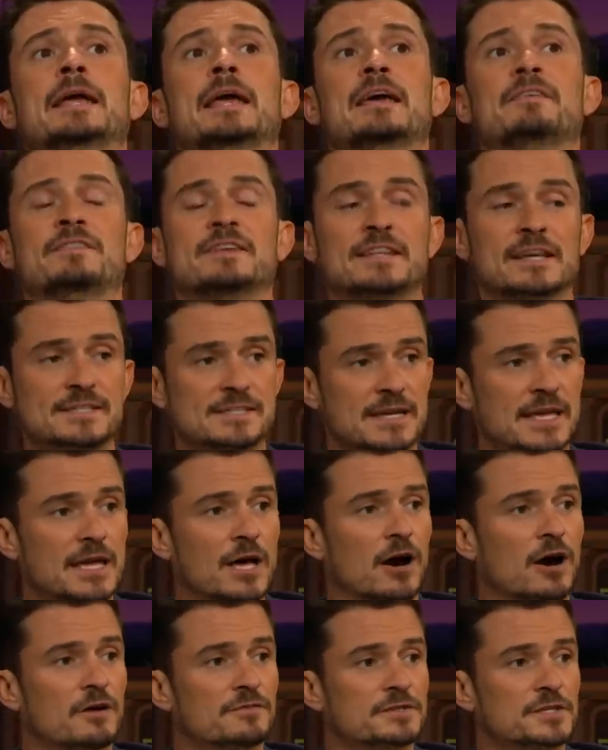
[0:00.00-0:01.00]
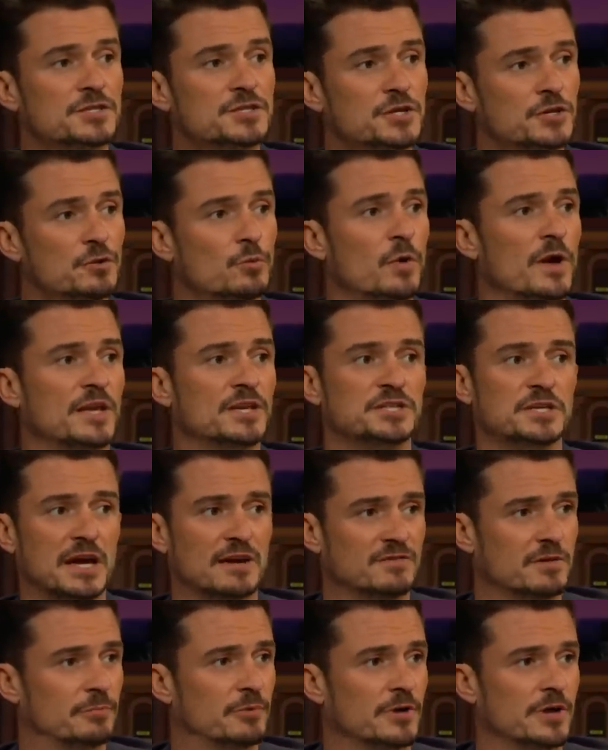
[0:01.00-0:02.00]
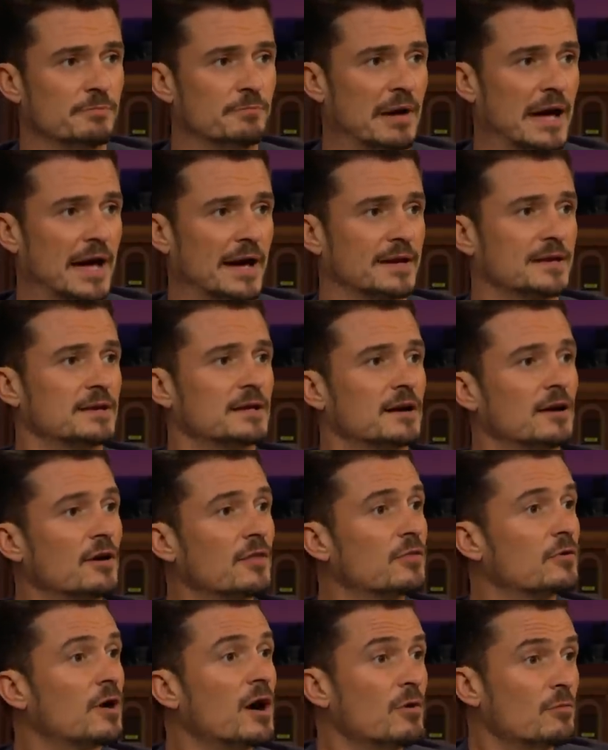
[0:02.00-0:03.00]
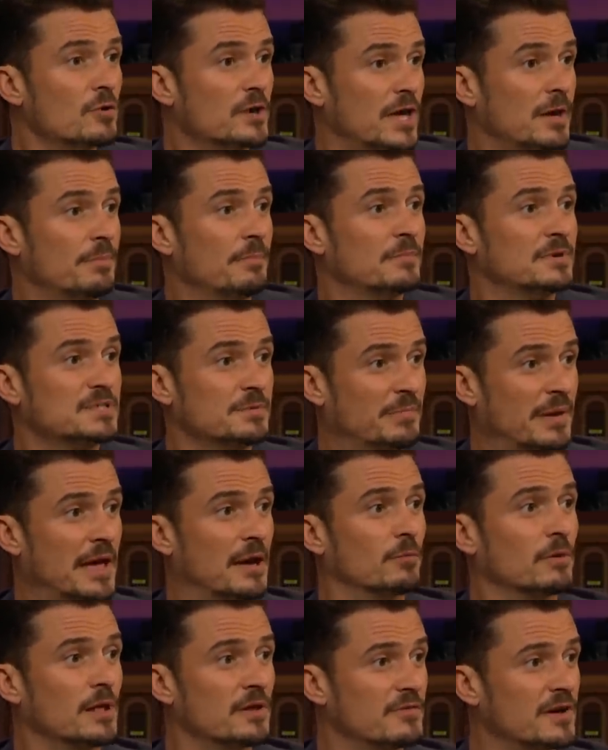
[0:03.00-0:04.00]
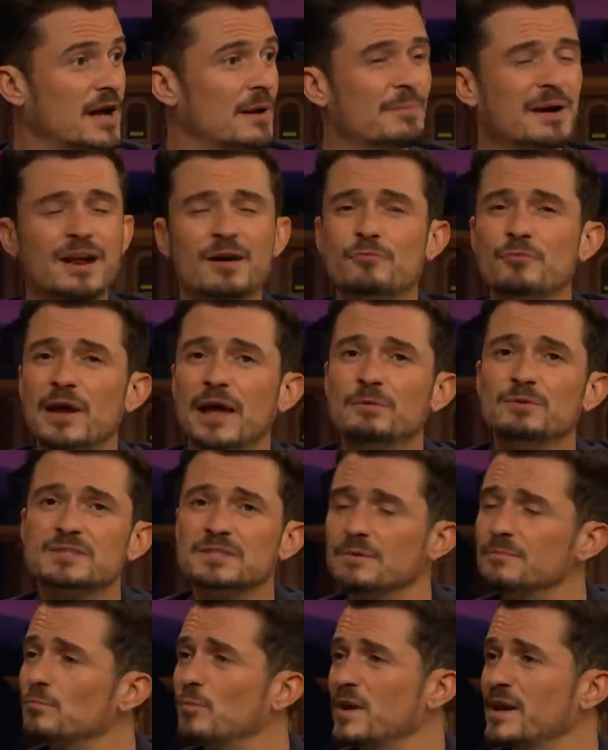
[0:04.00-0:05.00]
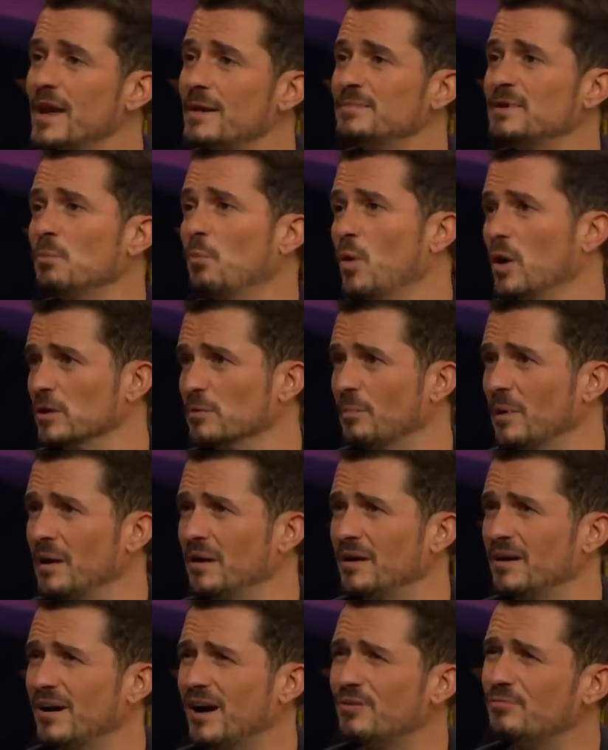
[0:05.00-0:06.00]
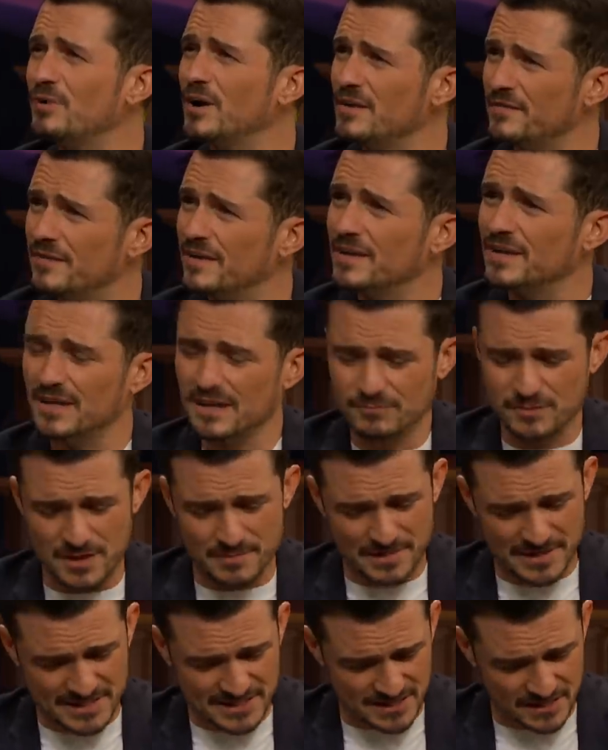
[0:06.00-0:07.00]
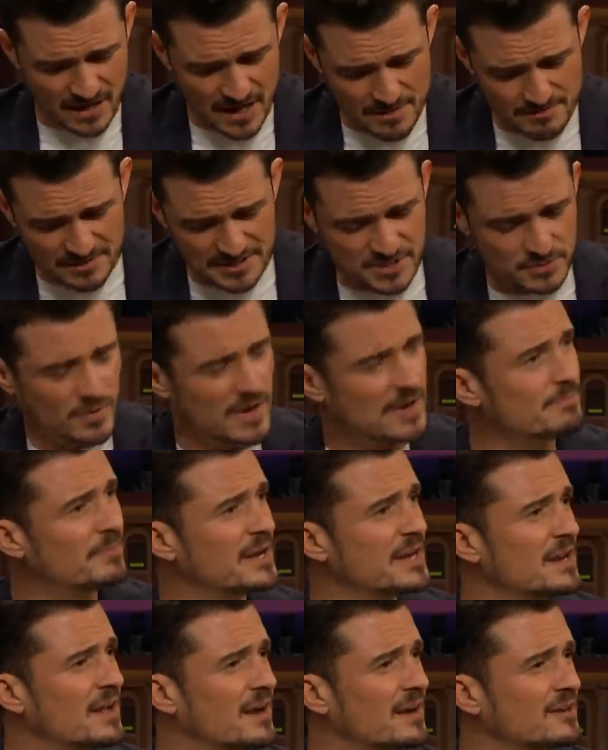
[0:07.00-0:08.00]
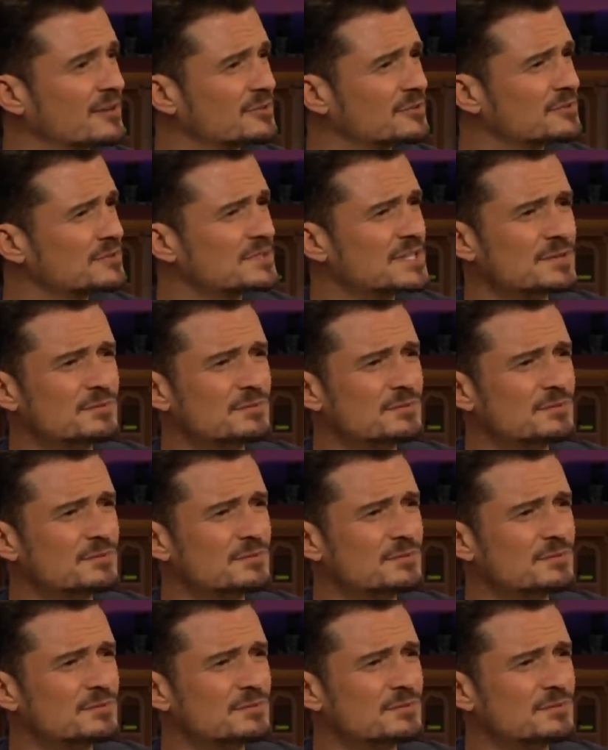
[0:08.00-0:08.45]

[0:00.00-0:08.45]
if he doesn't eat after 2 weeks, you have to put him back. You know, I thought, oh, we'll keep him as a pet, we'll overcome. And we named him Wilbur. I really fell in love with him. He'd slide between my knuckles.